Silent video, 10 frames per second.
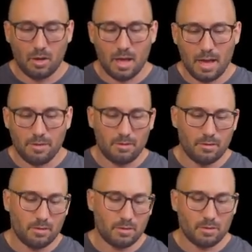
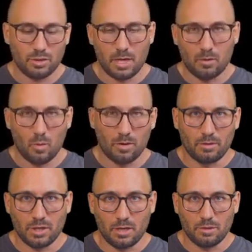either channel 1 or
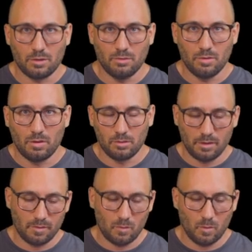channel 2 only
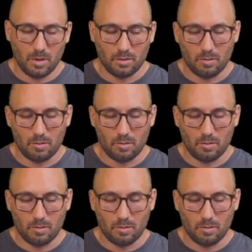if I want,